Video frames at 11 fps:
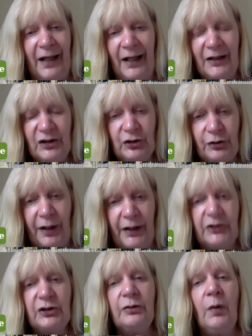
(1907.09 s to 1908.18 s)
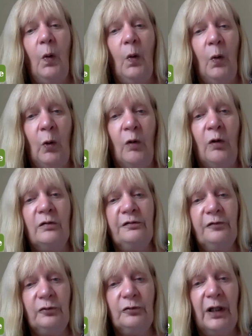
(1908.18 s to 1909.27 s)
extract or
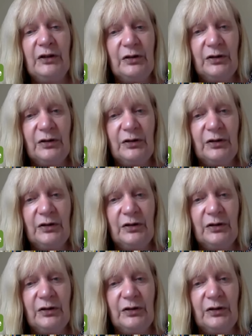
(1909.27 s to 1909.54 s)
full